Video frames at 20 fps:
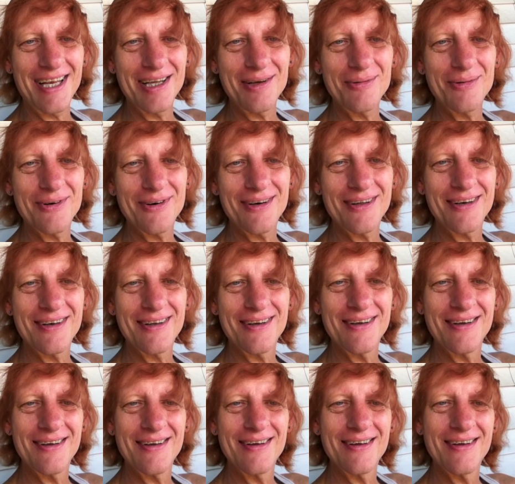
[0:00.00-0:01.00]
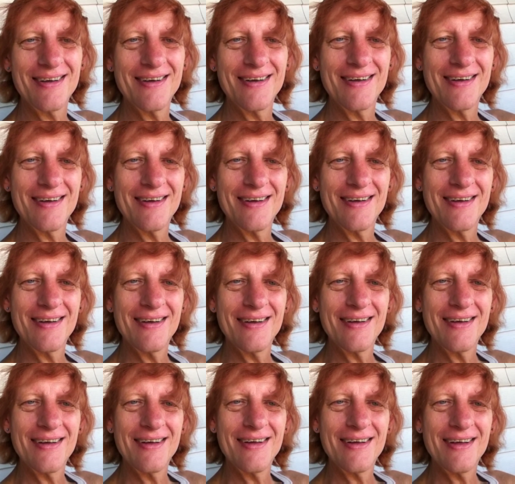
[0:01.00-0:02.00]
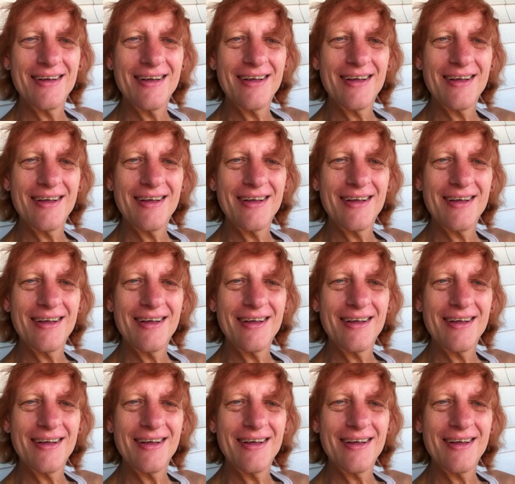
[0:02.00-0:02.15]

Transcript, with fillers: 81. Right, right.